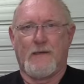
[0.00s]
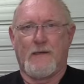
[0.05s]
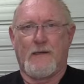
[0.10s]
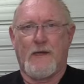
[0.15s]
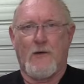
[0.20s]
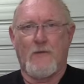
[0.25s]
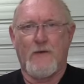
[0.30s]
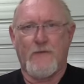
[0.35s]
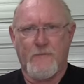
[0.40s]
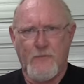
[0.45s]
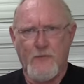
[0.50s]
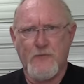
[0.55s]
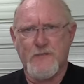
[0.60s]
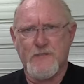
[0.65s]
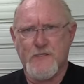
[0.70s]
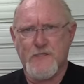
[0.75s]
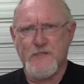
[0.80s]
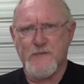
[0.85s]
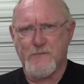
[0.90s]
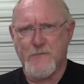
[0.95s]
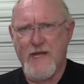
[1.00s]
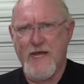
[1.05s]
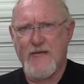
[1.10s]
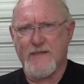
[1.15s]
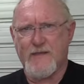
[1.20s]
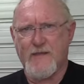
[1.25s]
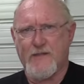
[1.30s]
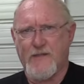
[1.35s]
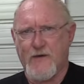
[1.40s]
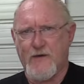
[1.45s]
Now, if you
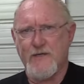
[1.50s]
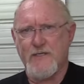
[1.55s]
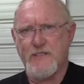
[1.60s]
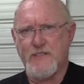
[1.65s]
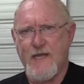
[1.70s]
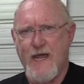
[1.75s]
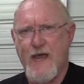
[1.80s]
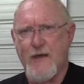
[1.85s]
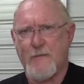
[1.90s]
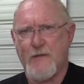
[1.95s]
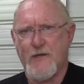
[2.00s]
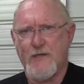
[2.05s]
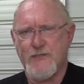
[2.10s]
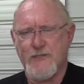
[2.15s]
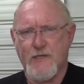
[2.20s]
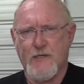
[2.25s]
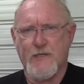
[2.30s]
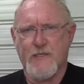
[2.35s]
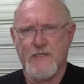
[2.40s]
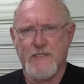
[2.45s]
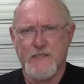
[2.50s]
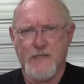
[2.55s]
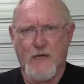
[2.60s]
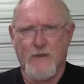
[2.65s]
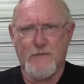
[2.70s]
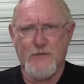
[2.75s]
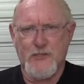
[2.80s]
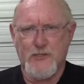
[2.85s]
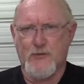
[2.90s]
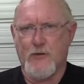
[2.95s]
suspect that there's damage to the
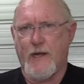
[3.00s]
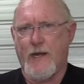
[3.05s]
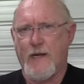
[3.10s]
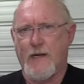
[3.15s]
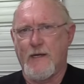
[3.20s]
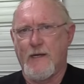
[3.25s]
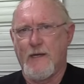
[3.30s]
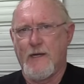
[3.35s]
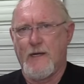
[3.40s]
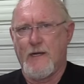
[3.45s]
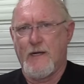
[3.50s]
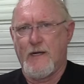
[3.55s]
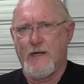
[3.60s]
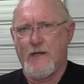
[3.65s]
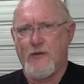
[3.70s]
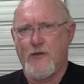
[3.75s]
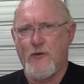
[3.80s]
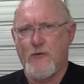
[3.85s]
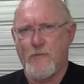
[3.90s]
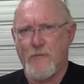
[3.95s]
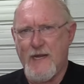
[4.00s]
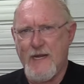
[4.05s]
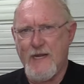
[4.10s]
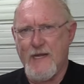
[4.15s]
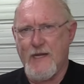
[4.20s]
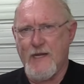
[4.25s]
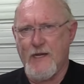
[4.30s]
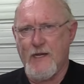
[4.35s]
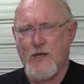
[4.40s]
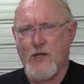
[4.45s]
substrate, you may
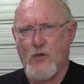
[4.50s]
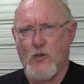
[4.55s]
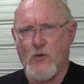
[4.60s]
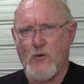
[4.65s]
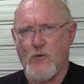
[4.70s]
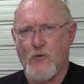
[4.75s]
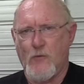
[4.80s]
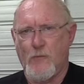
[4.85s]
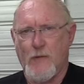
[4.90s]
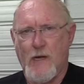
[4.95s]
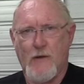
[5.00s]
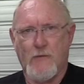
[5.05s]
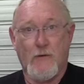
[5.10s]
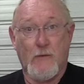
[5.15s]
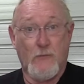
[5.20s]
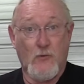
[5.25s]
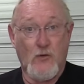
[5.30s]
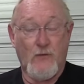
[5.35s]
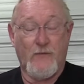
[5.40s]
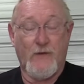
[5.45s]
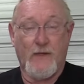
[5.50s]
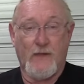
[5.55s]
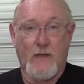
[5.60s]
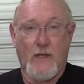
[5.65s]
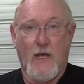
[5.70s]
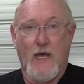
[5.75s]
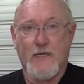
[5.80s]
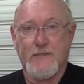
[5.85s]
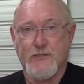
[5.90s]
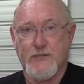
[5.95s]
get a clue by removing
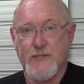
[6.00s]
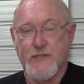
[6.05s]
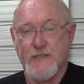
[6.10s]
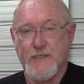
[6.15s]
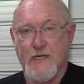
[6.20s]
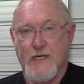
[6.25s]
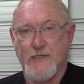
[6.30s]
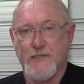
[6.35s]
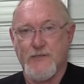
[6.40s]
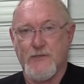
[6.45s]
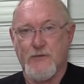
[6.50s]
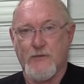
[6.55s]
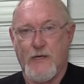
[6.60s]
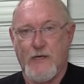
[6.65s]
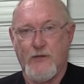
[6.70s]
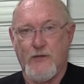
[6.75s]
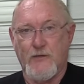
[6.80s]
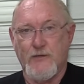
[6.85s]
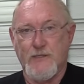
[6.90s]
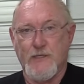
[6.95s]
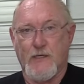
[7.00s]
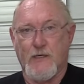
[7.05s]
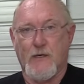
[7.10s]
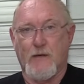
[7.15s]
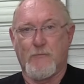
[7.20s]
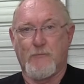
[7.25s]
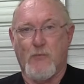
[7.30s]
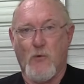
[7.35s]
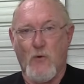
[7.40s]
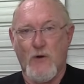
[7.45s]
the oxygen sensor and using a
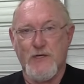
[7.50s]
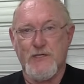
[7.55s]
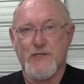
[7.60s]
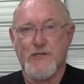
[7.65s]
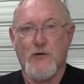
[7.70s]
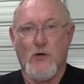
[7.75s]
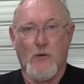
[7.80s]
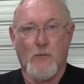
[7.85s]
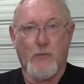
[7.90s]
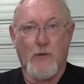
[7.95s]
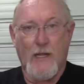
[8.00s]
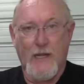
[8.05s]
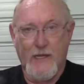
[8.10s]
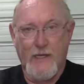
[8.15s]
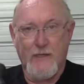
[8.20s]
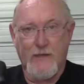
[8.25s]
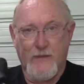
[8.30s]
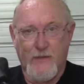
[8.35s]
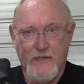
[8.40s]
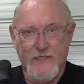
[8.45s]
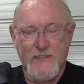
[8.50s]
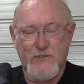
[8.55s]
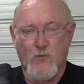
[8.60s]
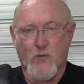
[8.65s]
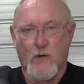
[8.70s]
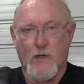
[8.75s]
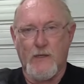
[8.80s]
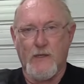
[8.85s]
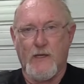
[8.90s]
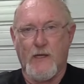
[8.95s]
borescope like this
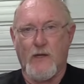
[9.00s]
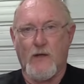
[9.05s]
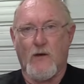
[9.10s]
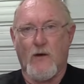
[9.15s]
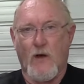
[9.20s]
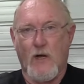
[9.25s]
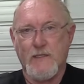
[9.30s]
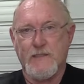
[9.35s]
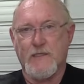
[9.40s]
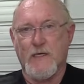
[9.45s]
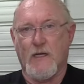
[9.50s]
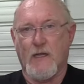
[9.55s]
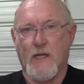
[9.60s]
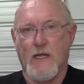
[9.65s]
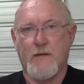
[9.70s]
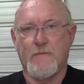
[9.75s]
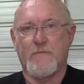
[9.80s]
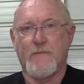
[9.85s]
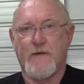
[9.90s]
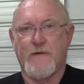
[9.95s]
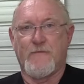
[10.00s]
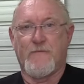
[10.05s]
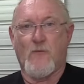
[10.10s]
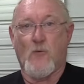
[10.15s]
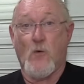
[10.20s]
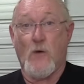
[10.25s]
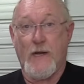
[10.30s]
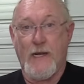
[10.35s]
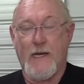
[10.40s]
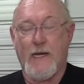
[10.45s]
one, the Autel
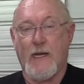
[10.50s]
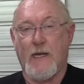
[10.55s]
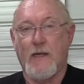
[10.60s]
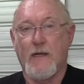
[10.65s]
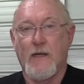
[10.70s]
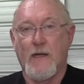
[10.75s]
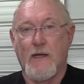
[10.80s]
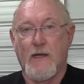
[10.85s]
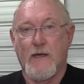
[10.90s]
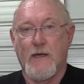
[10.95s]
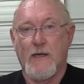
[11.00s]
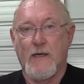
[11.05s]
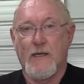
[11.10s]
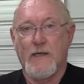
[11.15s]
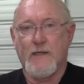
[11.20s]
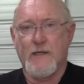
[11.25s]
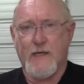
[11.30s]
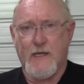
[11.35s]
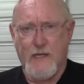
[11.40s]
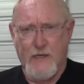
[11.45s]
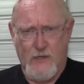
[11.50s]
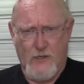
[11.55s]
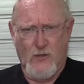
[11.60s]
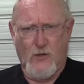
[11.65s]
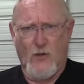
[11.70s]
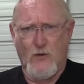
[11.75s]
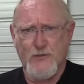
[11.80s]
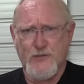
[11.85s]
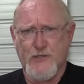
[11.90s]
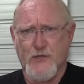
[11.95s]
MB480, to get a
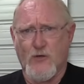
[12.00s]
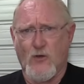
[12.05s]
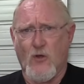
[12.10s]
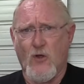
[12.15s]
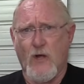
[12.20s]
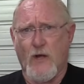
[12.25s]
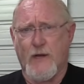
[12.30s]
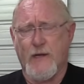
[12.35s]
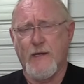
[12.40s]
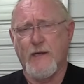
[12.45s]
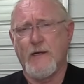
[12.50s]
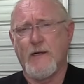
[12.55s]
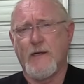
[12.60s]
closer look.